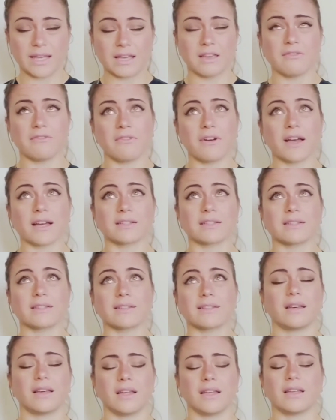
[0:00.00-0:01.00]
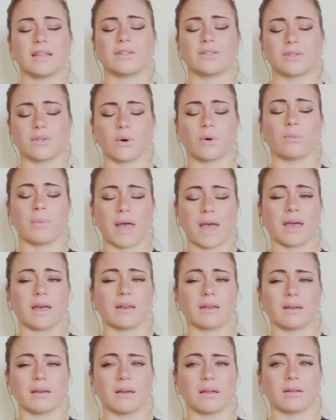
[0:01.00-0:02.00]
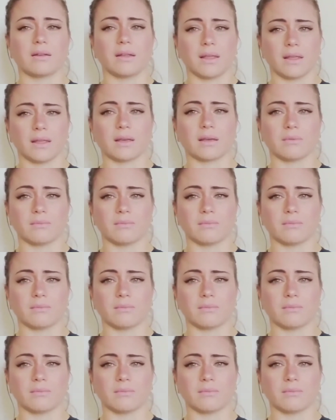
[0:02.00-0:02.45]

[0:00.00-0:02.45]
In fact, it is so bad and it